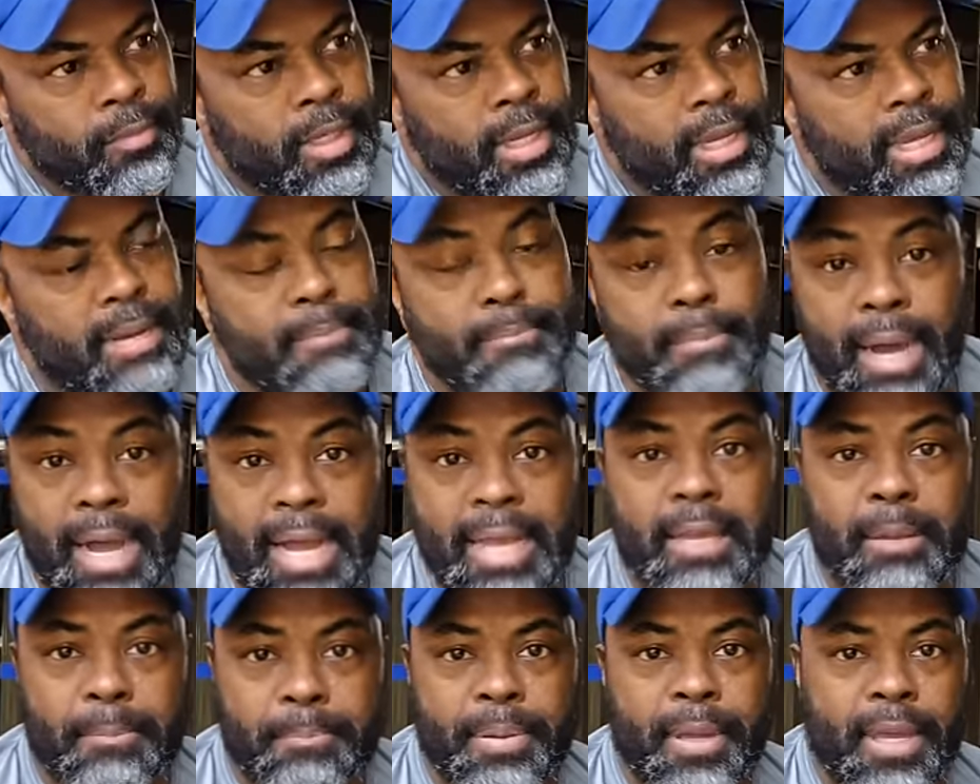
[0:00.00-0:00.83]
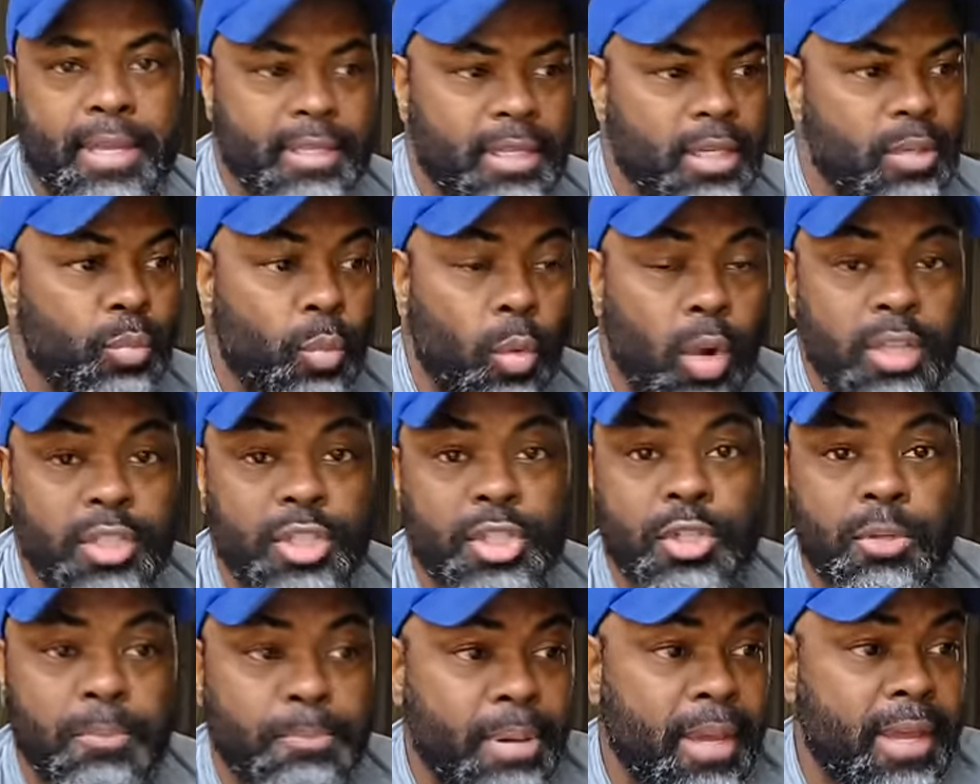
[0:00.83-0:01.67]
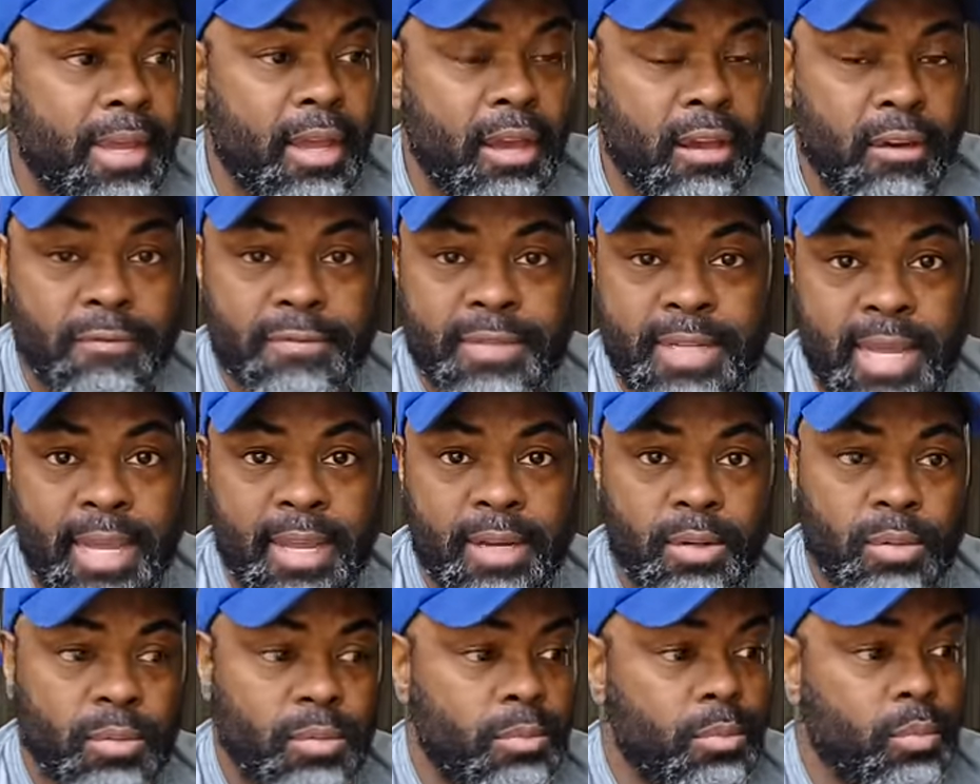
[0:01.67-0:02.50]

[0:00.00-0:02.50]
in my opinion, once you pay off debt,